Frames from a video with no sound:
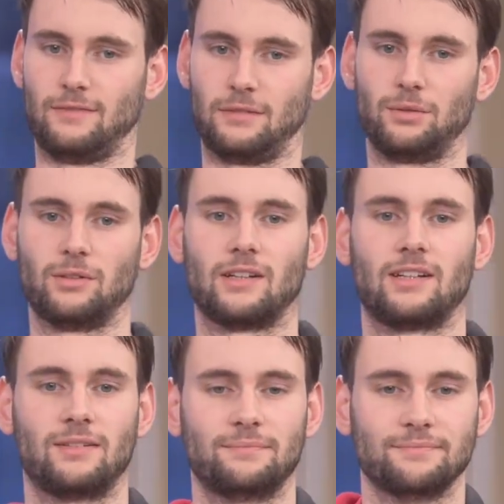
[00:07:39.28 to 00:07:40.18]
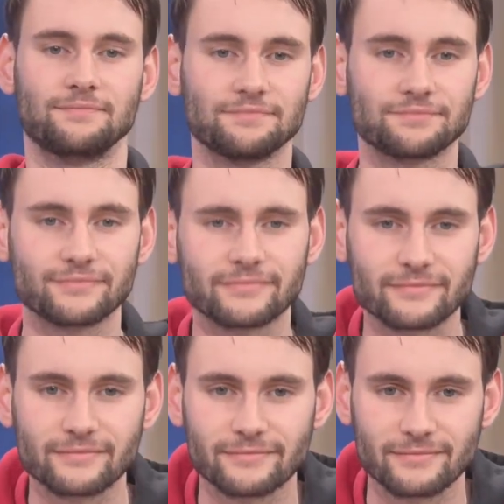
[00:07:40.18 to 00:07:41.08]
Ooh.
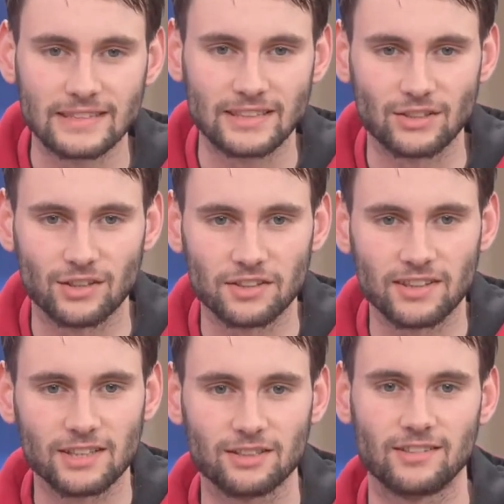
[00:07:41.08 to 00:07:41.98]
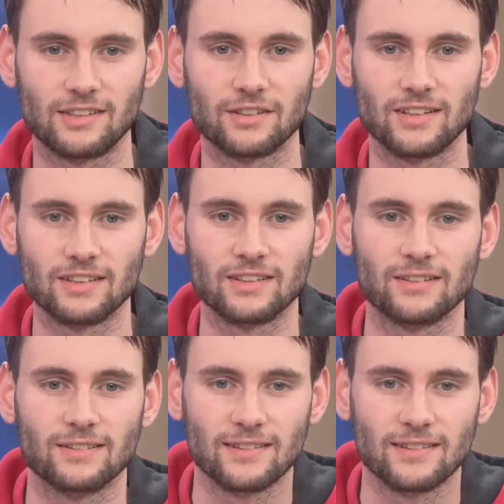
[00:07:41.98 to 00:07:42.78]
It's not an easy round, this.